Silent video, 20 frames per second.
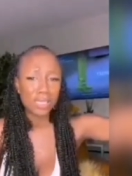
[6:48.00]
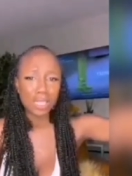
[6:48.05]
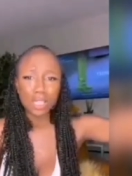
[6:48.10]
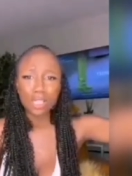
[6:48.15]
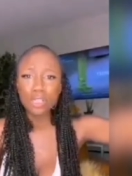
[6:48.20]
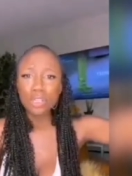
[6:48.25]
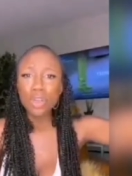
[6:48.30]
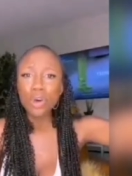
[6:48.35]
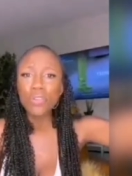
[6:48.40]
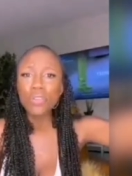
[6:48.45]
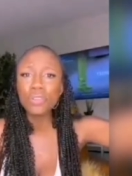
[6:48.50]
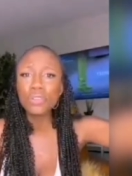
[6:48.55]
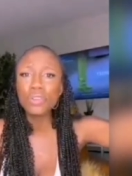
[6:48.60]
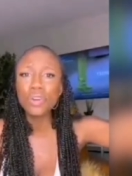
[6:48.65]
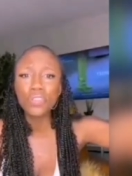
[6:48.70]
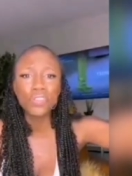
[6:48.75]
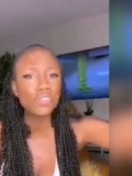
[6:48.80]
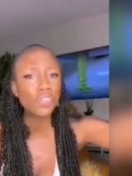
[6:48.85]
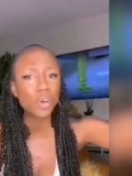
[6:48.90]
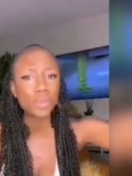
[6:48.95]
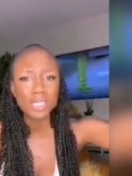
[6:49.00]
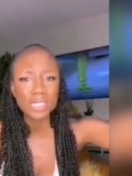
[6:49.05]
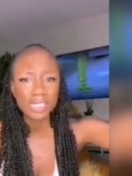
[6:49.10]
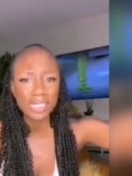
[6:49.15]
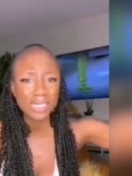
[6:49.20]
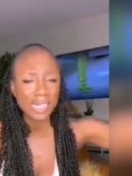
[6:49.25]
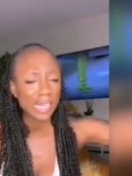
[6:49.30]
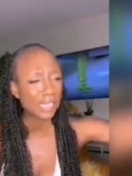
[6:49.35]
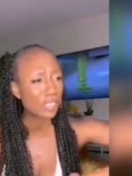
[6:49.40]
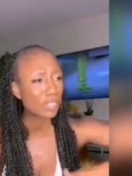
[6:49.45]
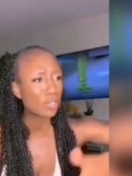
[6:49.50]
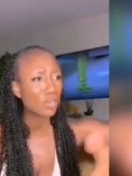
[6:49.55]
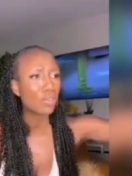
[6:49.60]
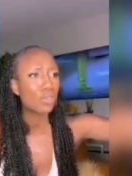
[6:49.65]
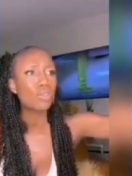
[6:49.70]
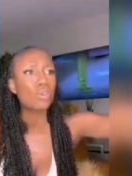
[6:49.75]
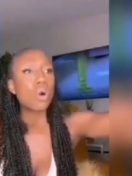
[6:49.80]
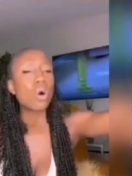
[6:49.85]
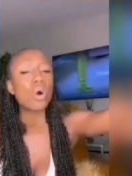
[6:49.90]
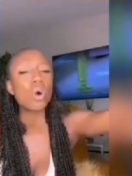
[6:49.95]
It's a no-fault state. You
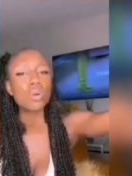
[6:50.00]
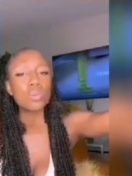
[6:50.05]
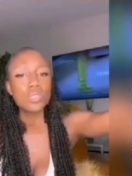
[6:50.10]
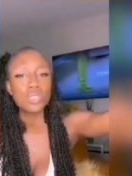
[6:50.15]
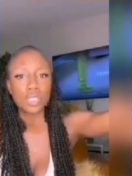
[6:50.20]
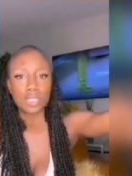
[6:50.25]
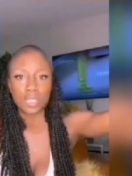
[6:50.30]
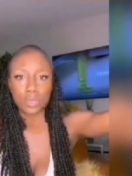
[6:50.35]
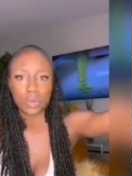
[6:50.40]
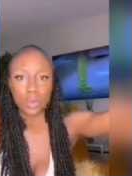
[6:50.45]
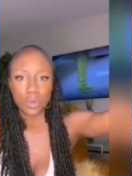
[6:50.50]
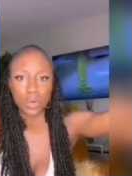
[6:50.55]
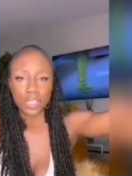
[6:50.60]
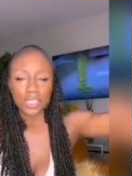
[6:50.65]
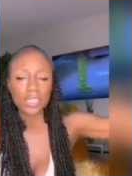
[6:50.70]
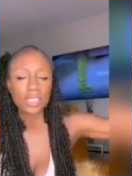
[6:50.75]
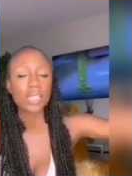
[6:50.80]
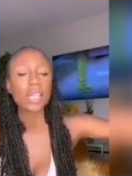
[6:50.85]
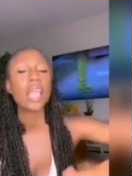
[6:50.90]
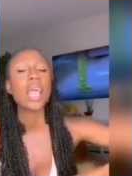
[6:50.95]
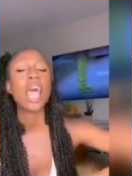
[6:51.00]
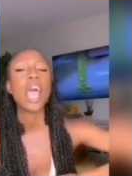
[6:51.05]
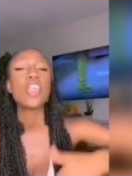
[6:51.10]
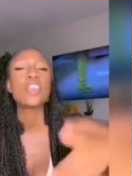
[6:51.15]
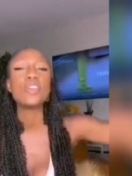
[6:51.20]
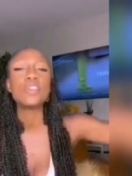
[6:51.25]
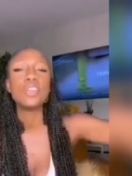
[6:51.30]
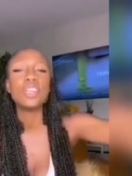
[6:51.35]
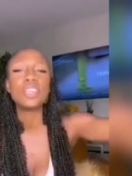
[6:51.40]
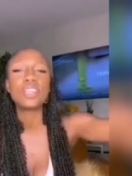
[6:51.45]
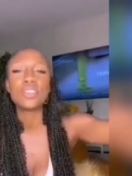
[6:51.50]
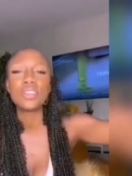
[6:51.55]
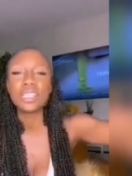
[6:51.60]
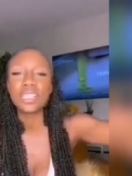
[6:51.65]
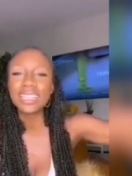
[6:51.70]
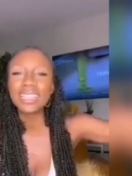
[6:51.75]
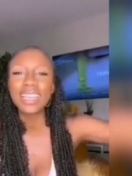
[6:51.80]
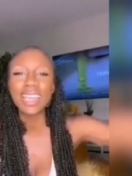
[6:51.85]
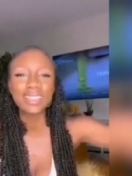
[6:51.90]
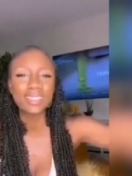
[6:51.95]
go to the courts and you
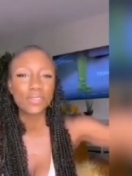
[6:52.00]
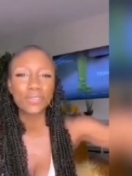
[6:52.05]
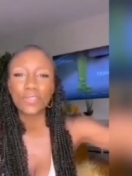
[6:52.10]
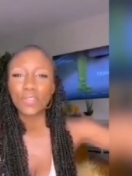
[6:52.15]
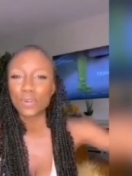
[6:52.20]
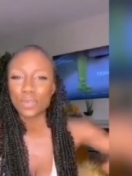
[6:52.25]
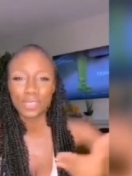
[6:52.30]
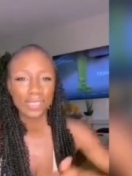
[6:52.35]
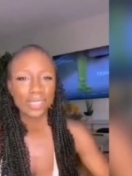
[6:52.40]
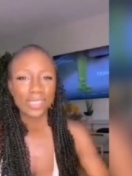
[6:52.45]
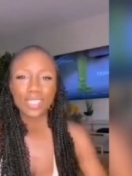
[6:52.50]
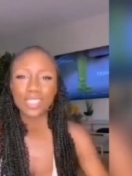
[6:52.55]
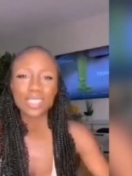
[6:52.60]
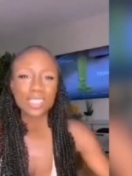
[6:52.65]
literally get divorced.